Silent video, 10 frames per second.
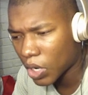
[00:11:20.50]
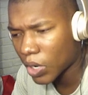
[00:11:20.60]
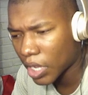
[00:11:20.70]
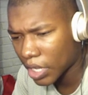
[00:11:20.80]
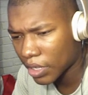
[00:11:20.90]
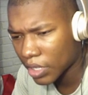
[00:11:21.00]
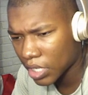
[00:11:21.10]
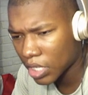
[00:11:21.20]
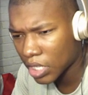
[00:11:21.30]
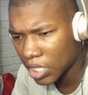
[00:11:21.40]
Builder. Okay. Team Builder
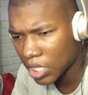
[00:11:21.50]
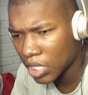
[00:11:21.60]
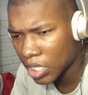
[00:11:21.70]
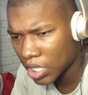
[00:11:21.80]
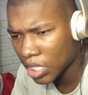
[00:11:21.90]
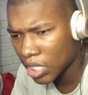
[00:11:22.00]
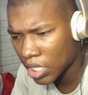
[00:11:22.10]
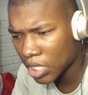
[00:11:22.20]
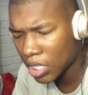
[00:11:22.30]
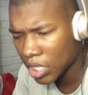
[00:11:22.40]
launched a little bit later
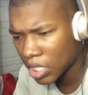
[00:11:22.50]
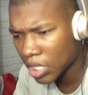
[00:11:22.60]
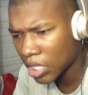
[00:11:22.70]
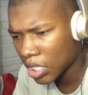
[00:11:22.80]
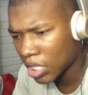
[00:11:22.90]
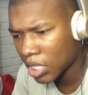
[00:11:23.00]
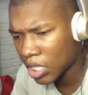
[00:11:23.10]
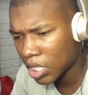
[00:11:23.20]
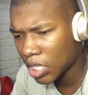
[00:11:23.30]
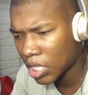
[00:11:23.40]
than we thought, but man,
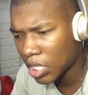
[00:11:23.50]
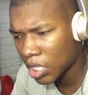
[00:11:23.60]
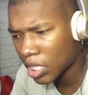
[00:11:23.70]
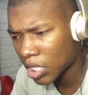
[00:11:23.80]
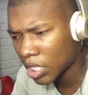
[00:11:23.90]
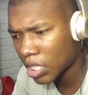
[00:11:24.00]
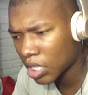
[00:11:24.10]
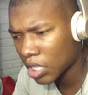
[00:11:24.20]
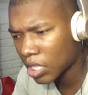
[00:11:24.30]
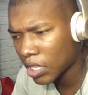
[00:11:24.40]
I had a ton of fun
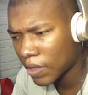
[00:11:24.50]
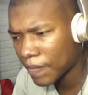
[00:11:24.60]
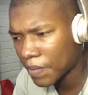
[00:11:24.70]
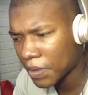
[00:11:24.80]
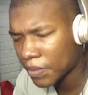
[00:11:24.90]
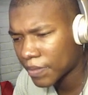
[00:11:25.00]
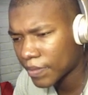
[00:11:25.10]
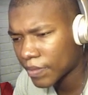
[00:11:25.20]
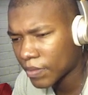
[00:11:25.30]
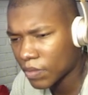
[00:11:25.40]
with this already. I've already
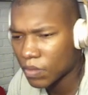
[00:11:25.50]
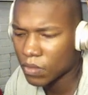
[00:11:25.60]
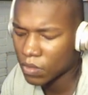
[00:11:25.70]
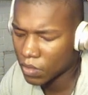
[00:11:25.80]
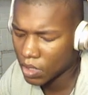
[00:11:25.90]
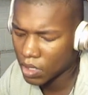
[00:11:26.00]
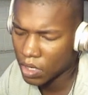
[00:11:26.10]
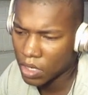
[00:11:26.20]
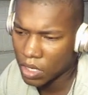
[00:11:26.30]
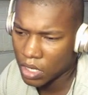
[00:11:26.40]
got multiple teams in the
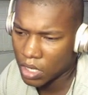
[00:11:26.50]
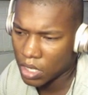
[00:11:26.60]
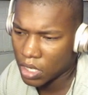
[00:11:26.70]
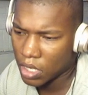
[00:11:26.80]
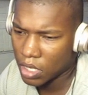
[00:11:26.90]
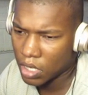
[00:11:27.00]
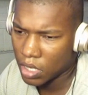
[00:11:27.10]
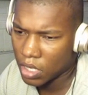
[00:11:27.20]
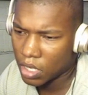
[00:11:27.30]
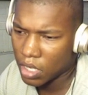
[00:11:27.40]
game, and I've been looking
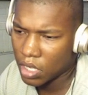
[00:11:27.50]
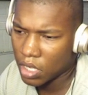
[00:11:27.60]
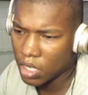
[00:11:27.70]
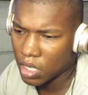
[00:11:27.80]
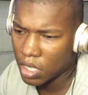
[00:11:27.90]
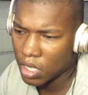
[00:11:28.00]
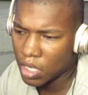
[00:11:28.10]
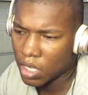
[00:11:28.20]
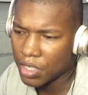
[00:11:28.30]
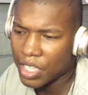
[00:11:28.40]
through all the
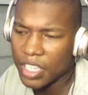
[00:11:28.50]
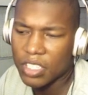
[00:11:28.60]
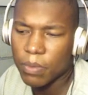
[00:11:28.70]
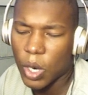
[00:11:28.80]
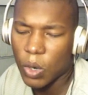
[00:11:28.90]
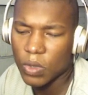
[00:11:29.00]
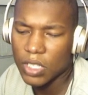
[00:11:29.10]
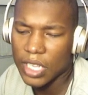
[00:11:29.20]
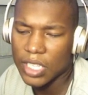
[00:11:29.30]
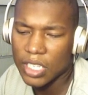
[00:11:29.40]
other these
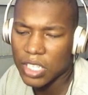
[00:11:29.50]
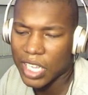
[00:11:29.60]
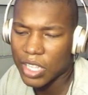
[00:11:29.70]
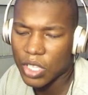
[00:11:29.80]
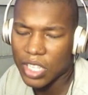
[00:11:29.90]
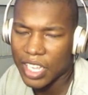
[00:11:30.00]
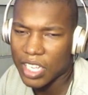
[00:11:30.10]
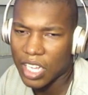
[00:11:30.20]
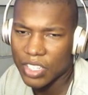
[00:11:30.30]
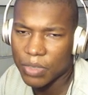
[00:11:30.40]
modes, like these, like
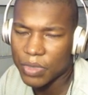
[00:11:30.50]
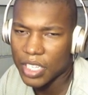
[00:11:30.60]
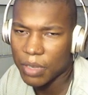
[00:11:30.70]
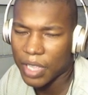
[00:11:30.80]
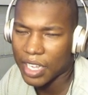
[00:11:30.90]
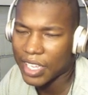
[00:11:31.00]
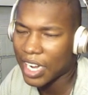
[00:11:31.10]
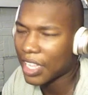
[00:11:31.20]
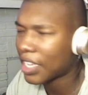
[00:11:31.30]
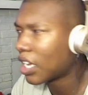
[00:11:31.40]
like custom team, like
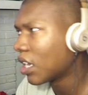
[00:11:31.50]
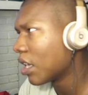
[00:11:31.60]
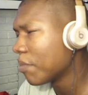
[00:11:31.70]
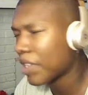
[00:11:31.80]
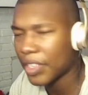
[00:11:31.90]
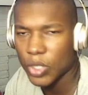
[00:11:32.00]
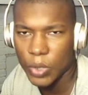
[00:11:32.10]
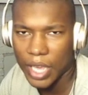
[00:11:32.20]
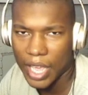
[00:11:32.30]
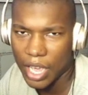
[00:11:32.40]
kind of like uh, N B A
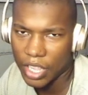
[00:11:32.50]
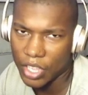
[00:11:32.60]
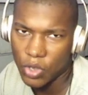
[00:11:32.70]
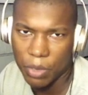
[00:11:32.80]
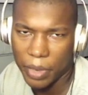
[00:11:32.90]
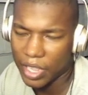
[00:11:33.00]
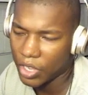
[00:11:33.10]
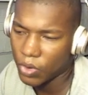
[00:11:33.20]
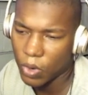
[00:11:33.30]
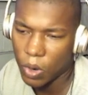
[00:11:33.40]
two K, how like you can
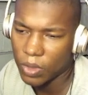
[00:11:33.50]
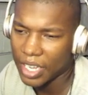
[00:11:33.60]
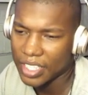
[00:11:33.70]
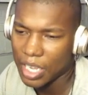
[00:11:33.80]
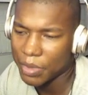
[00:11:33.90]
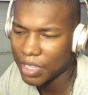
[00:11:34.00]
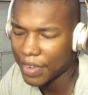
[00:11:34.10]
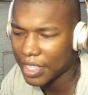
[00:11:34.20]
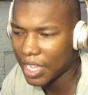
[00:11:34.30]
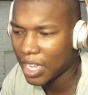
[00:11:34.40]
make like your own like team and
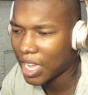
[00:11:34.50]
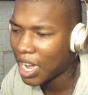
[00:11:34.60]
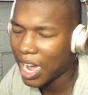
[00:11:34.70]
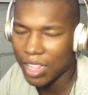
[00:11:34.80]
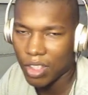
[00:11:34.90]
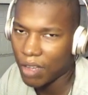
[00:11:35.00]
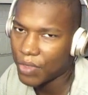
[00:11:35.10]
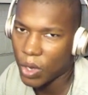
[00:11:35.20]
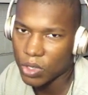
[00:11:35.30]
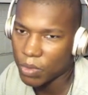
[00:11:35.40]
stuff like that. I
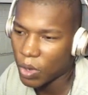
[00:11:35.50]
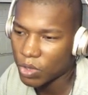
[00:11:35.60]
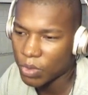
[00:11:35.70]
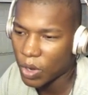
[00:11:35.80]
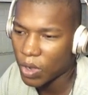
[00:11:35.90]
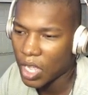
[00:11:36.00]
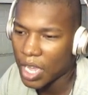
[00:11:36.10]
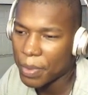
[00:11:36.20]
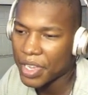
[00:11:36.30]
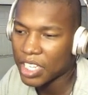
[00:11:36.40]
love those modes, bro,
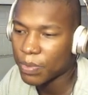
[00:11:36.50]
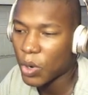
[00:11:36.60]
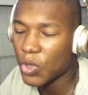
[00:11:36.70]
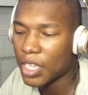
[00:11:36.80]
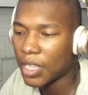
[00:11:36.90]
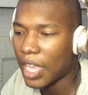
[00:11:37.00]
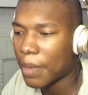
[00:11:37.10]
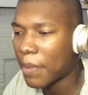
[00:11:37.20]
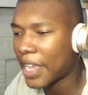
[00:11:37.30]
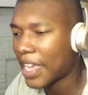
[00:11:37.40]
because bro, you can
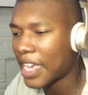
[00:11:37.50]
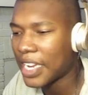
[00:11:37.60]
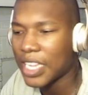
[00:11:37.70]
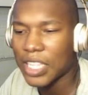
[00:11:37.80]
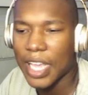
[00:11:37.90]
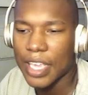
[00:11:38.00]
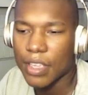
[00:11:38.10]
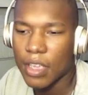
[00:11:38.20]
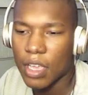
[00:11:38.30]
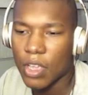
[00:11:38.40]
like make any
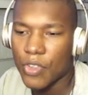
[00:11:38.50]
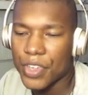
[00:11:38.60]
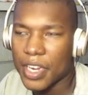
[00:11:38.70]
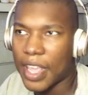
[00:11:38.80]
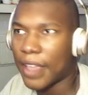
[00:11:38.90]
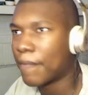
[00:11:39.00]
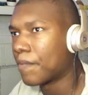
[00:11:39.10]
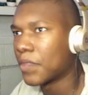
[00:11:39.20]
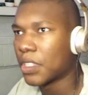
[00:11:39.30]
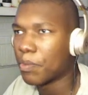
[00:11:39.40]
like you can like
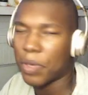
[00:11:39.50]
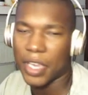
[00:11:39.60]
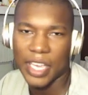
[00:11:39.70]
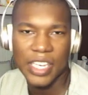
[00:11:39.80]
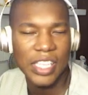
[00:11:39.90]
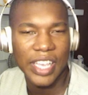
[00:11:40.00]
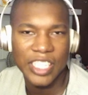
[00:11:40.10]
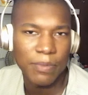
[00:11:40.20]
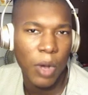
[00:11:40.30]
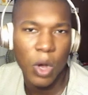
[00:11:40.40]
pick any
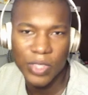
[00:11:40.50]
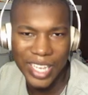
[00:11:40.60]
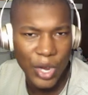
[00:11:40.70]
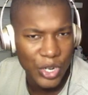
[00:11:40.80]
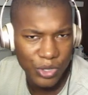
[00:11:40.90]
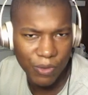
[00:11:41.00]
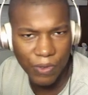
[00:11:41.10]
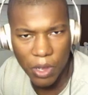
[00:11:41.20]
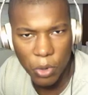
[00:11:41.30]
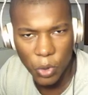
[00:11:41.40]
like small town that you're
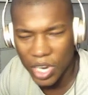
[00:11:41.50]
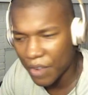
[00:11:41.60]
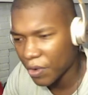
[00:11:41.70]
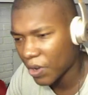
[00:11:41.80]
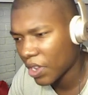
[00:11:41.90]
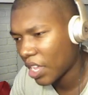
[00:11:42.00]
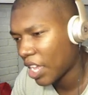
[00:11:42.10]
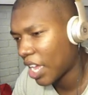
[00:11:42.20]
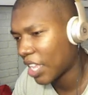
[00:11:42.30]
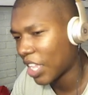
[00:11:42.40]
from or whatever,
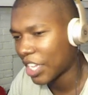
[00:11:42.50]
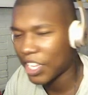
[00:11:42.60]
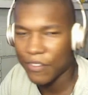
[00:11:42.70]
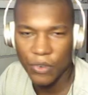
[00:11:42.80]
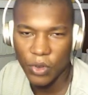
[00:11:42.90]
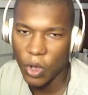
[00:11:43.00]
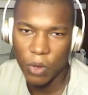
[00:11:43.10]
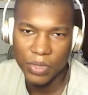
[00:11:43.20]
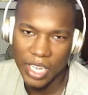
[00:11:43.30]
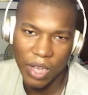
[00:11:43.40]
and like give your
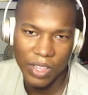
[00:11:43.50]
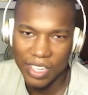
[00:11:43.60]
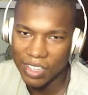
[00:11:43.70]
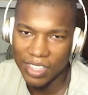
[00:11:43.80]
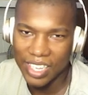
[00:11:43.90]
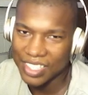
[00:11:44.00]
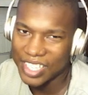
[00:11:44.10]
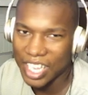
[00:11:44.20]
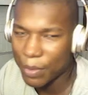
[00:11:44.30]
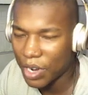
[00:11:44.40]
hometown like a like
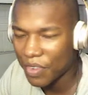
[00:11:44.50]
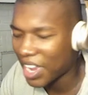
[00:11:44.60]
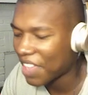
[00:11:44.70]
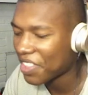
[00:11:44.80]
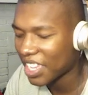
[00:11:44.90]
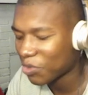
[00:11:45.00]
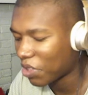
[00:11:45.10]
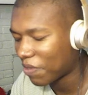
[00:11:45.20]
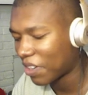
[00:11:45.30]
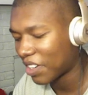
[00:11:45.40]
a team, whatever. I think
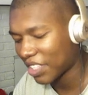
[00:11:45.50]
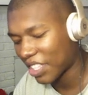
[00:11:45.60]
that's really fun.